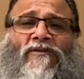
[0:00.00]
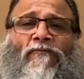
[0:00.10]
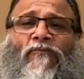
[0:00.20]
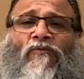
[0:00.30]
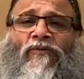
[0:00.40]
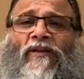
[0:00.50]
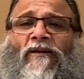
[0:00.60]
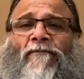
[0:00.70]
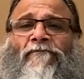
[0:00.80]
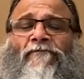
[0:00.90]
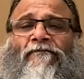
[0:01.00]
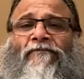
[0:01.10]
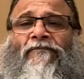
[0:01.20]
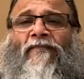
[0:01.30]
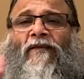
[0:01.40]
some movie
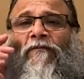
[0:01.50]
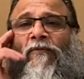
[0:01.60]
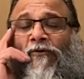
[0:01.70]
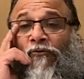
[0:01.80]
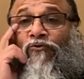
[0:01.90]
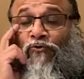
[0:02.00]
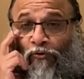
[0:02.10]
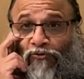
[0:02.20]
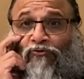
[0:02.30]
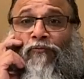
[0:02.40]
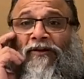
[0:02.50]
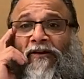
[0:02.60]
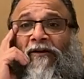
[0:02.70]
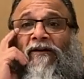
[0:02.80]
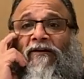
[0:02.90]
but you chose to be
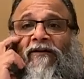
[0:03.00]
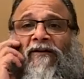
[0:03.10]
here